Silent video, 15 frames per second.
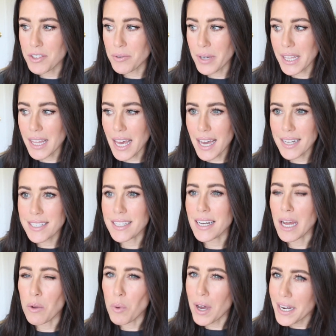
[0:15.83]
doing that
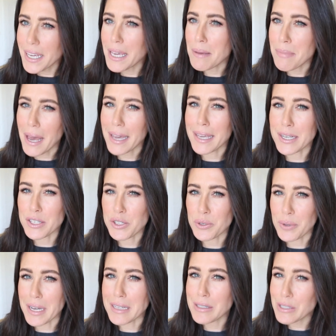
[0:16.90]
and I want to get back
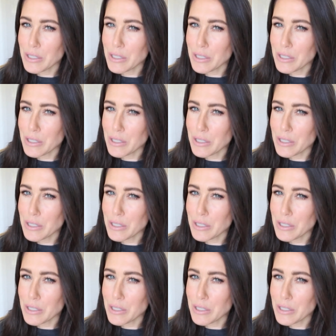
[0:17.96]
into it.